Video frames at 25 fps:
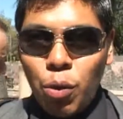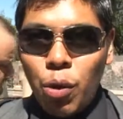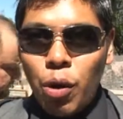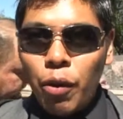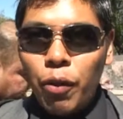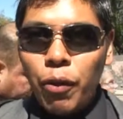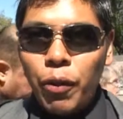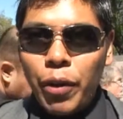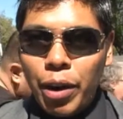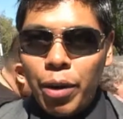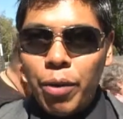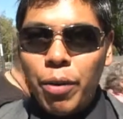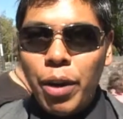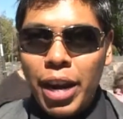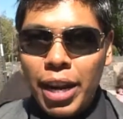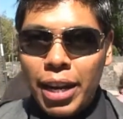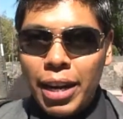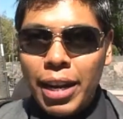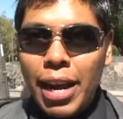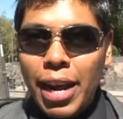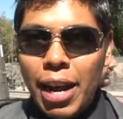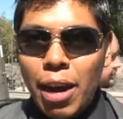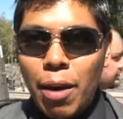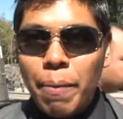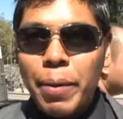warfare right
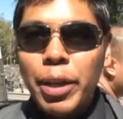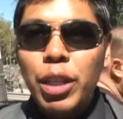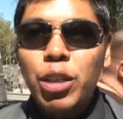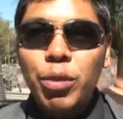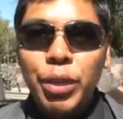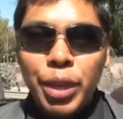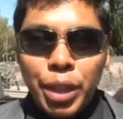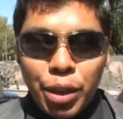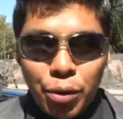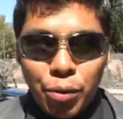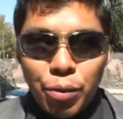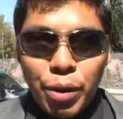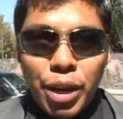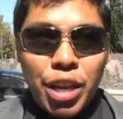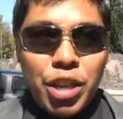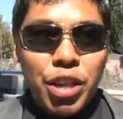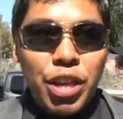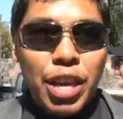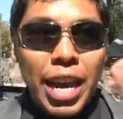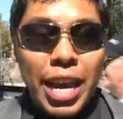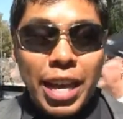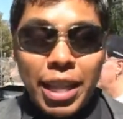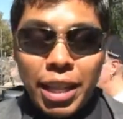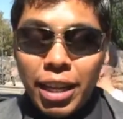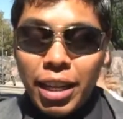now between the rich
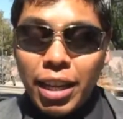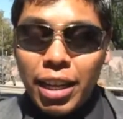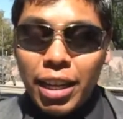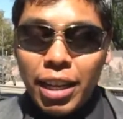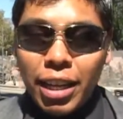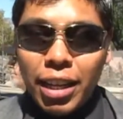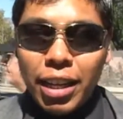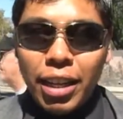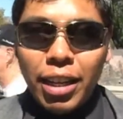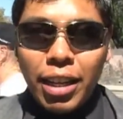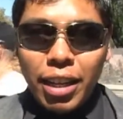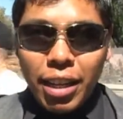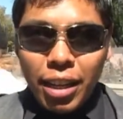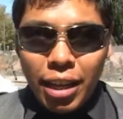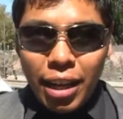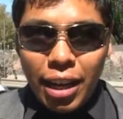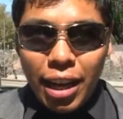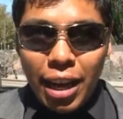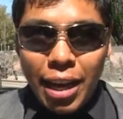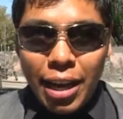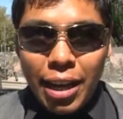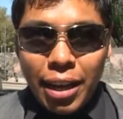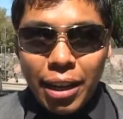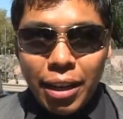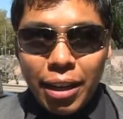and
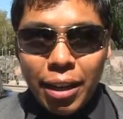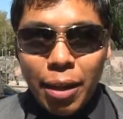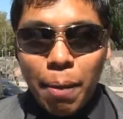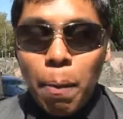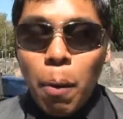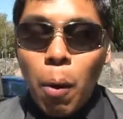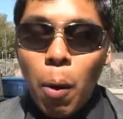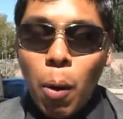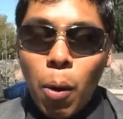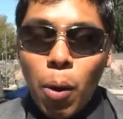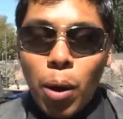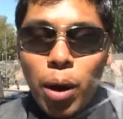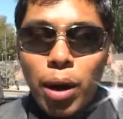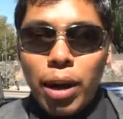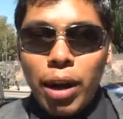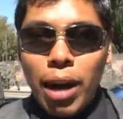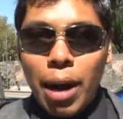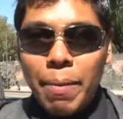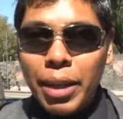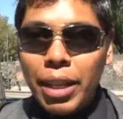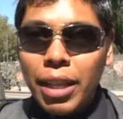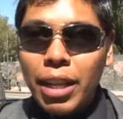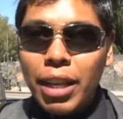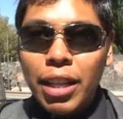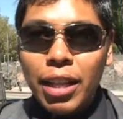the poor. I
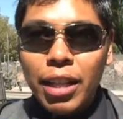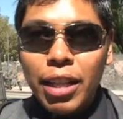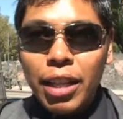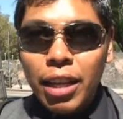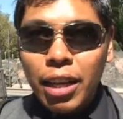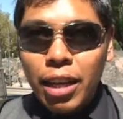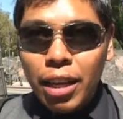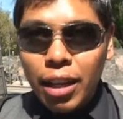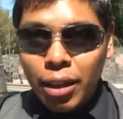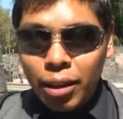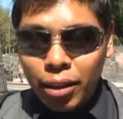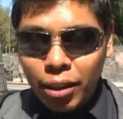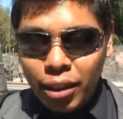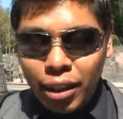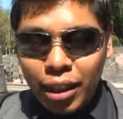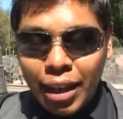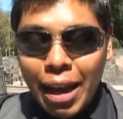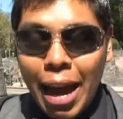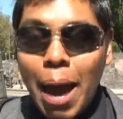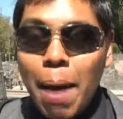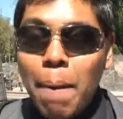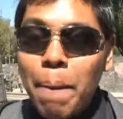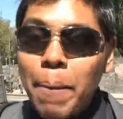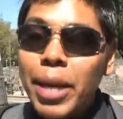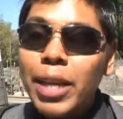mean, the
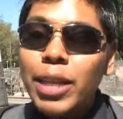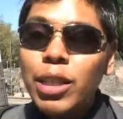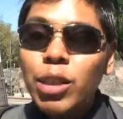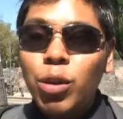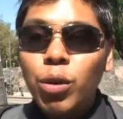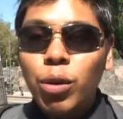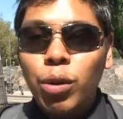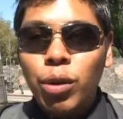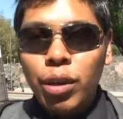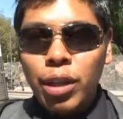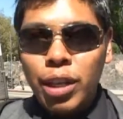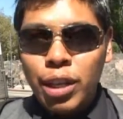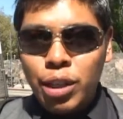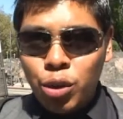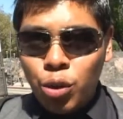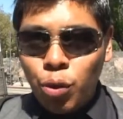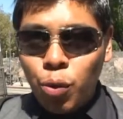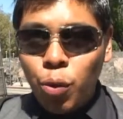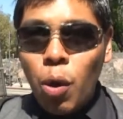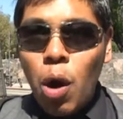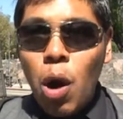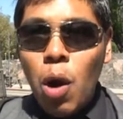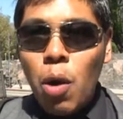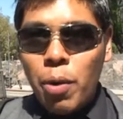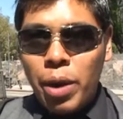gap is
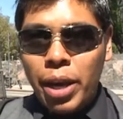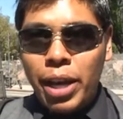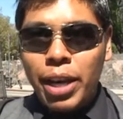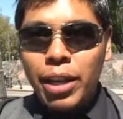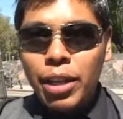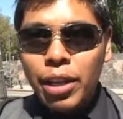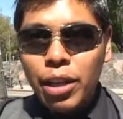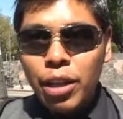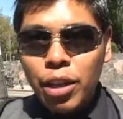growing.